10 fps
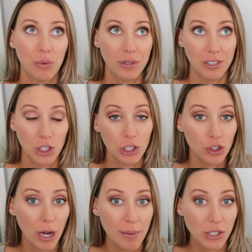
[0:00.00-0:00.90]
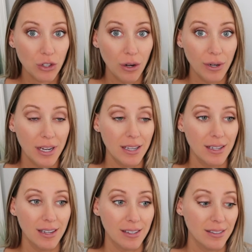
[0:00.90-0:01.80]
in the 3rd trimester
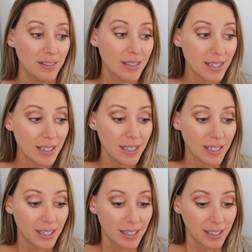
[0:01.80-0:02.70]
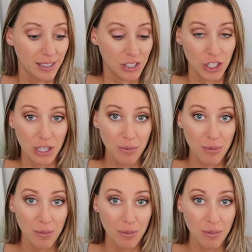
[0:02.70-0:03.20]
already, and she's